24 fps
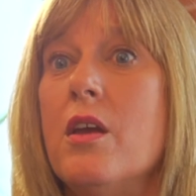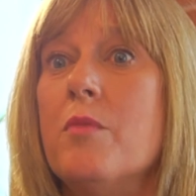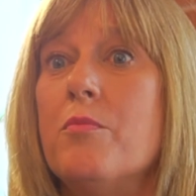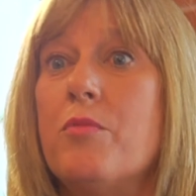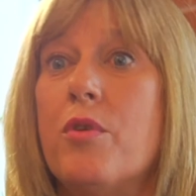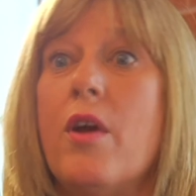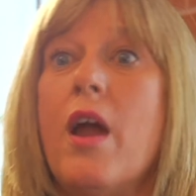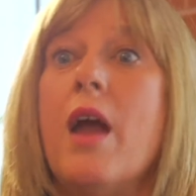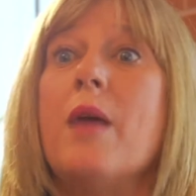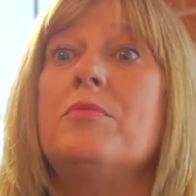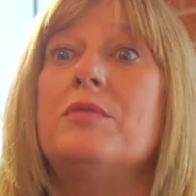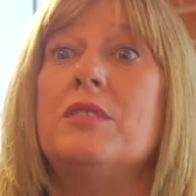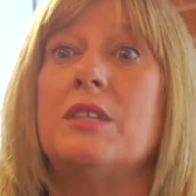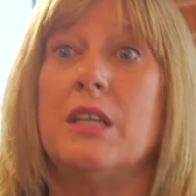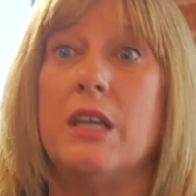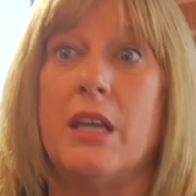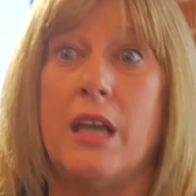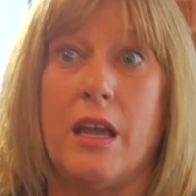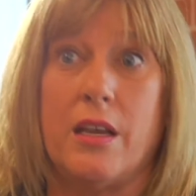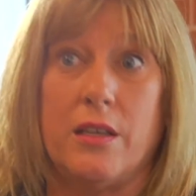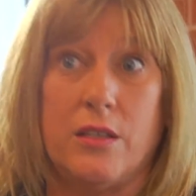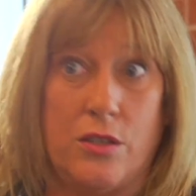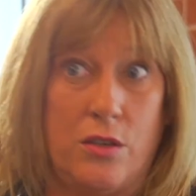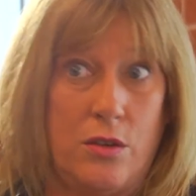perhaps to
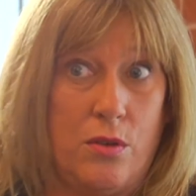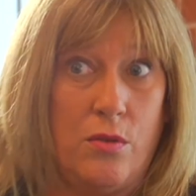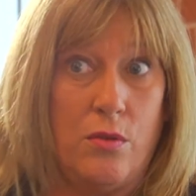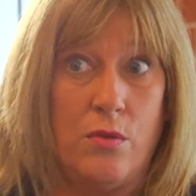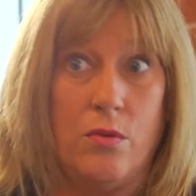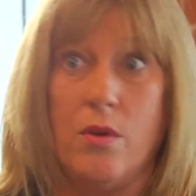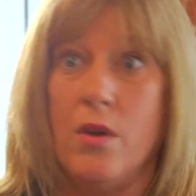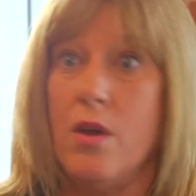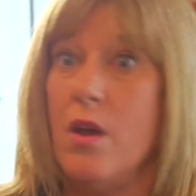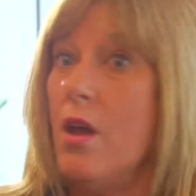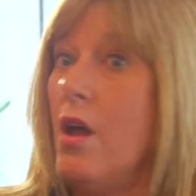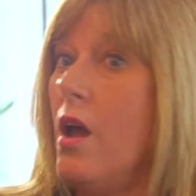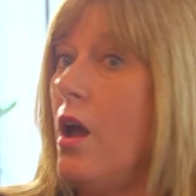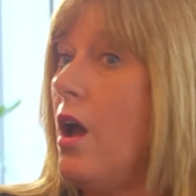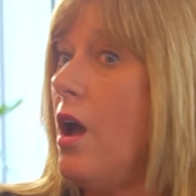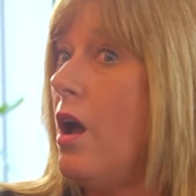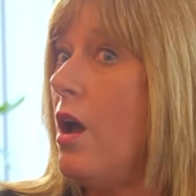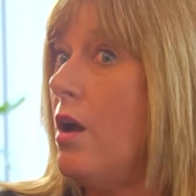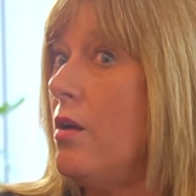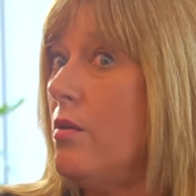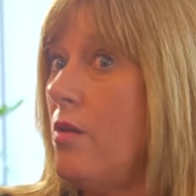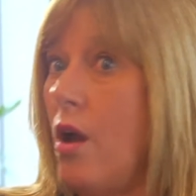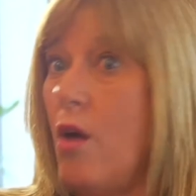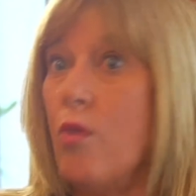get to
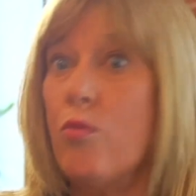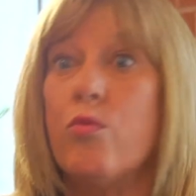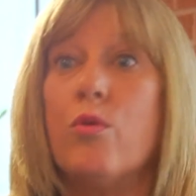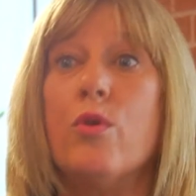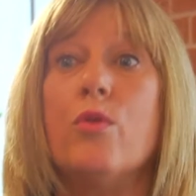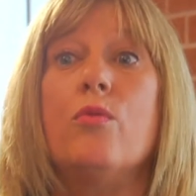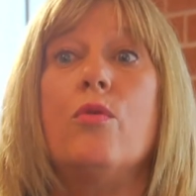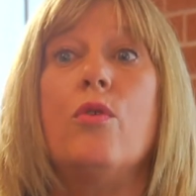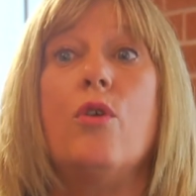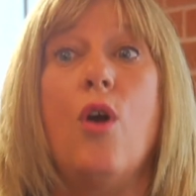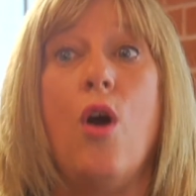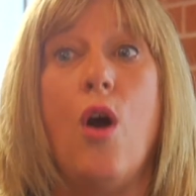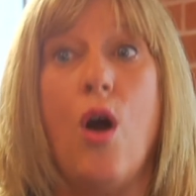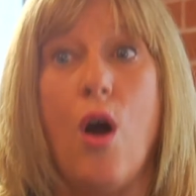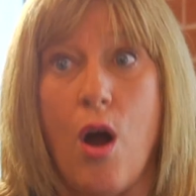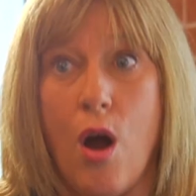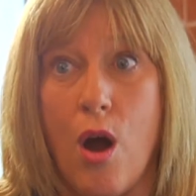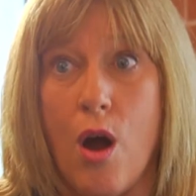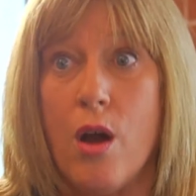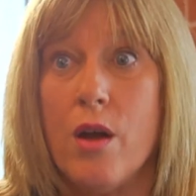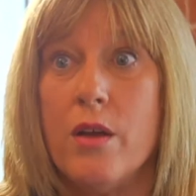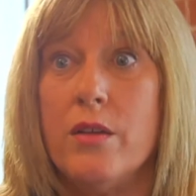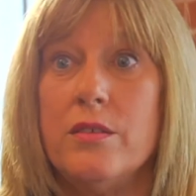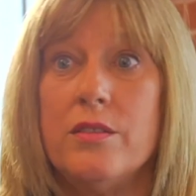uh, a root
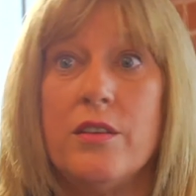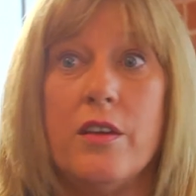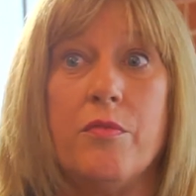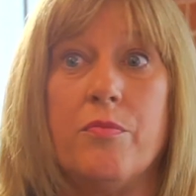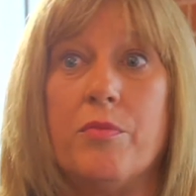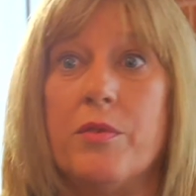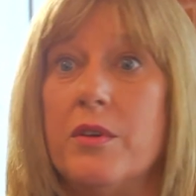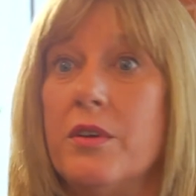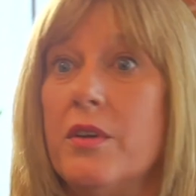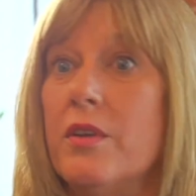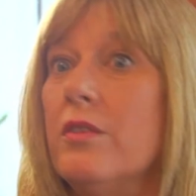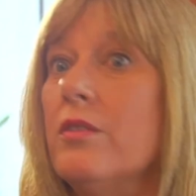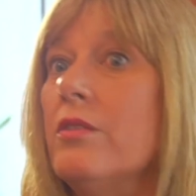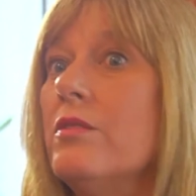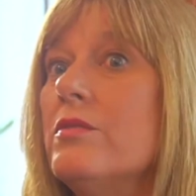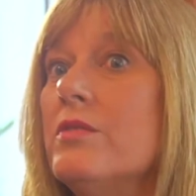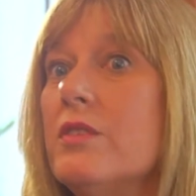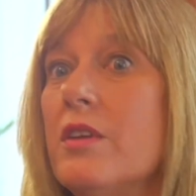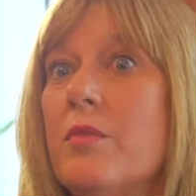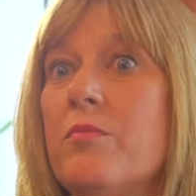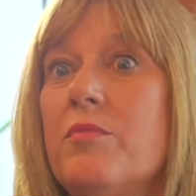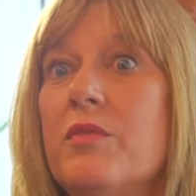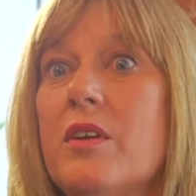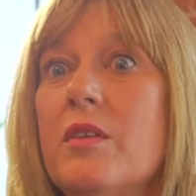cause of particular
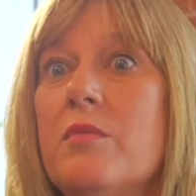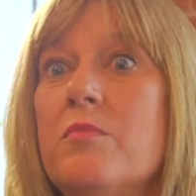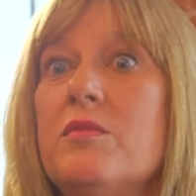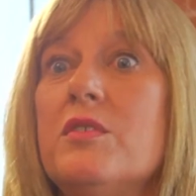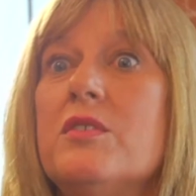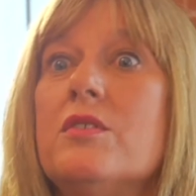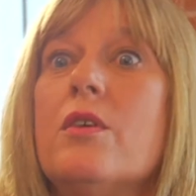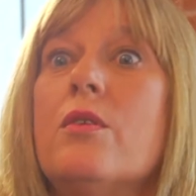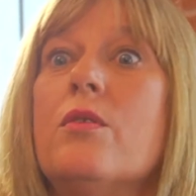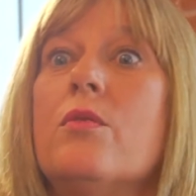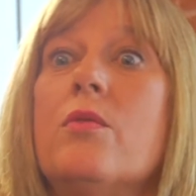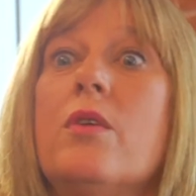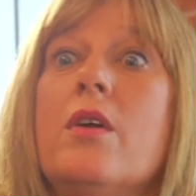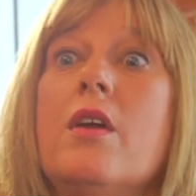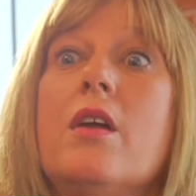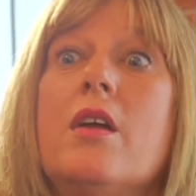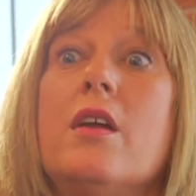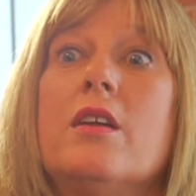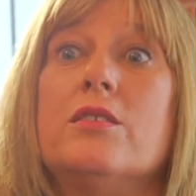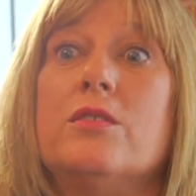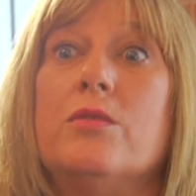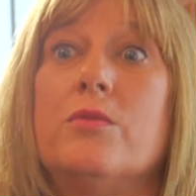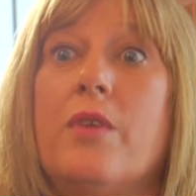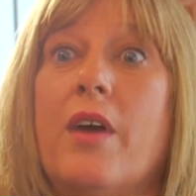symptoms, so
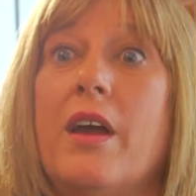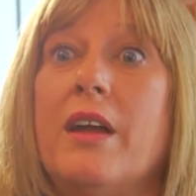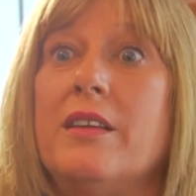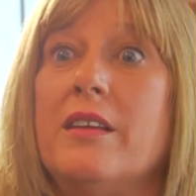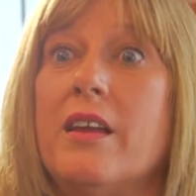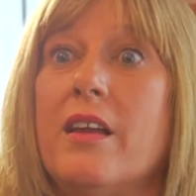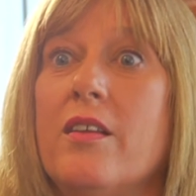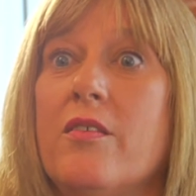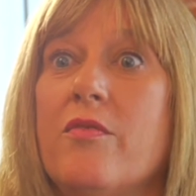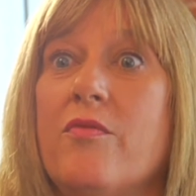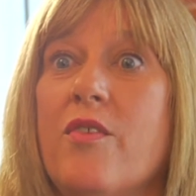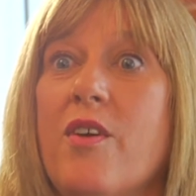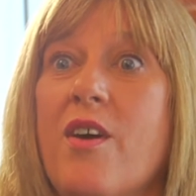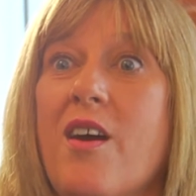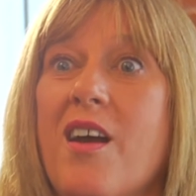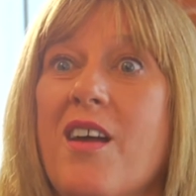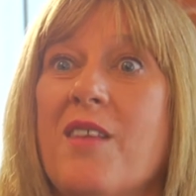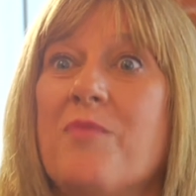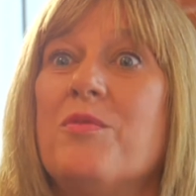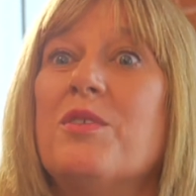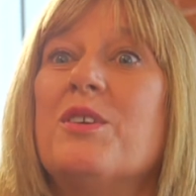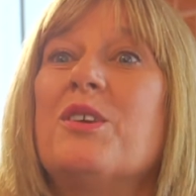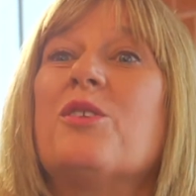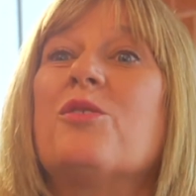to identify
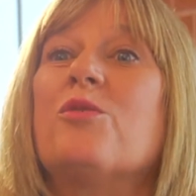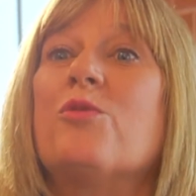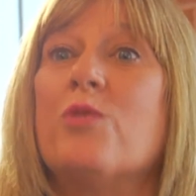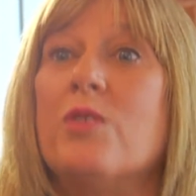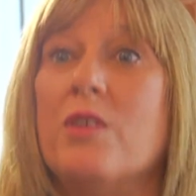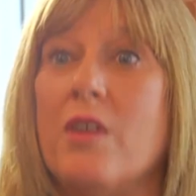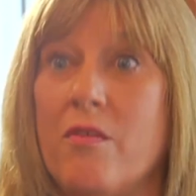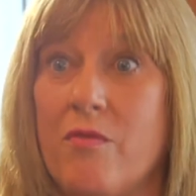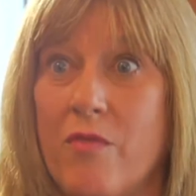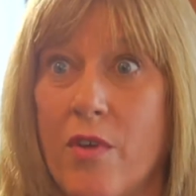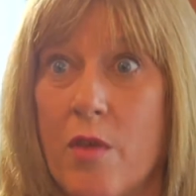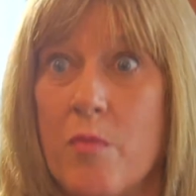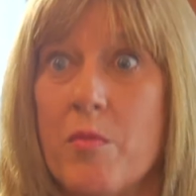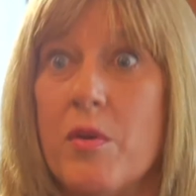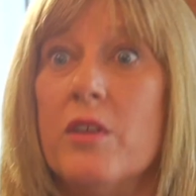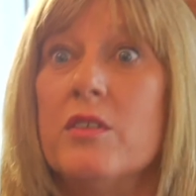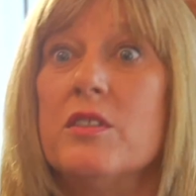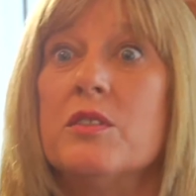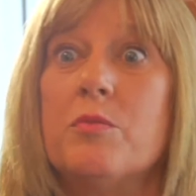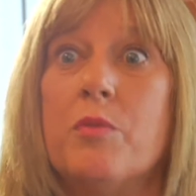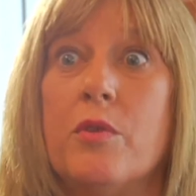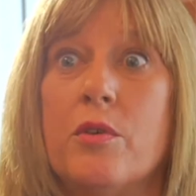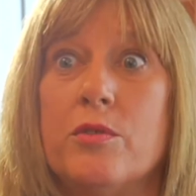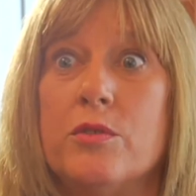particular environmental
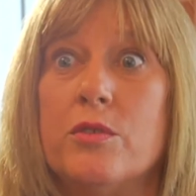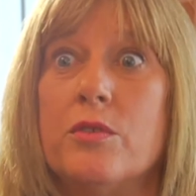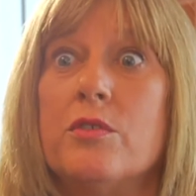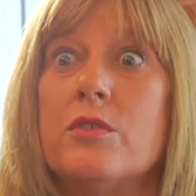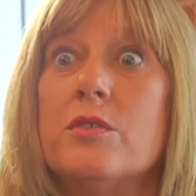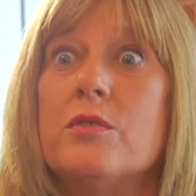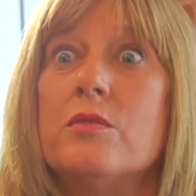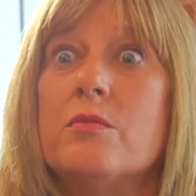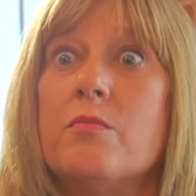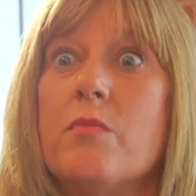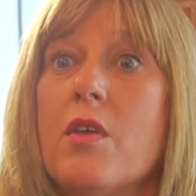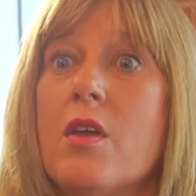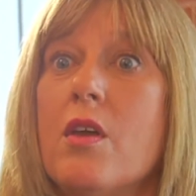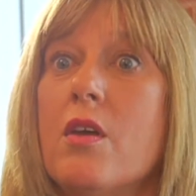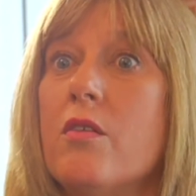exposures,